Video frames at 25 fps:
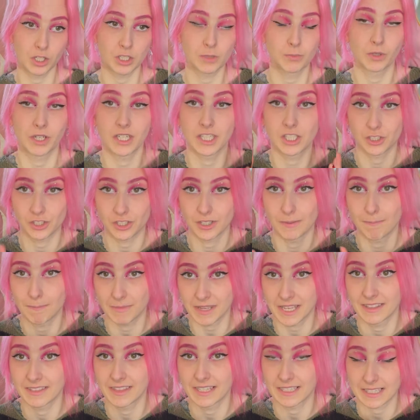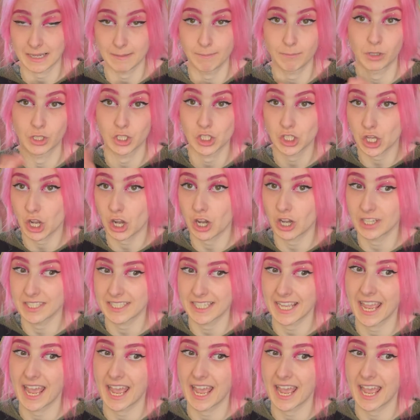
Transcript: but it doesn't mean that tampons cause it,